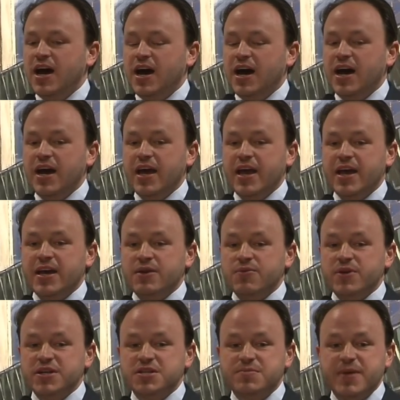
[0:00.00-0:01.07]
uh,
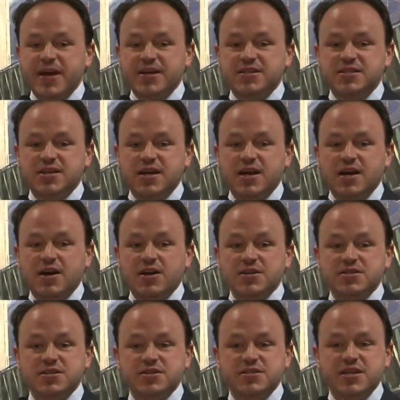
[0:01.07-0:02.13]
and we expect uh,
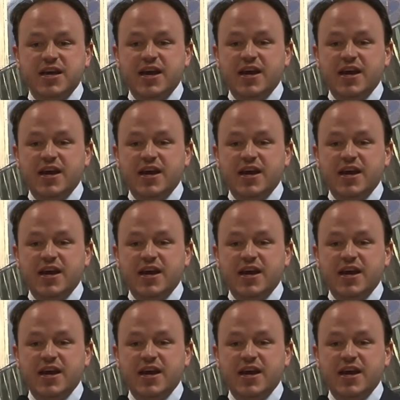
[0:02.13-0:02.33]
also to